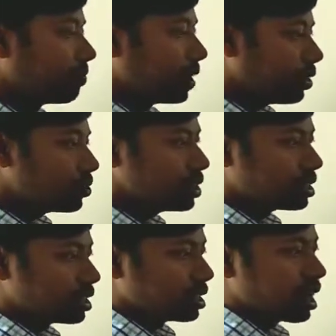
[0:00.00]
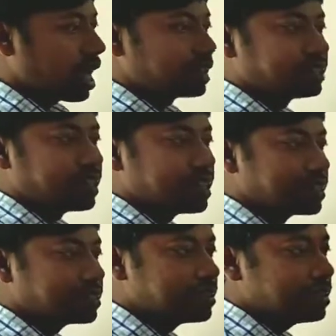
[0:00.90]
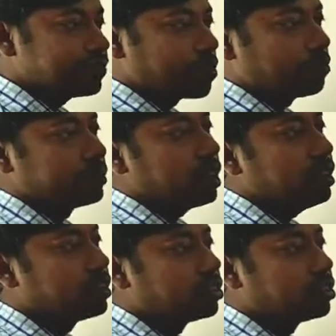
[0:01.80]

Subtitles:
velocity at the exit from the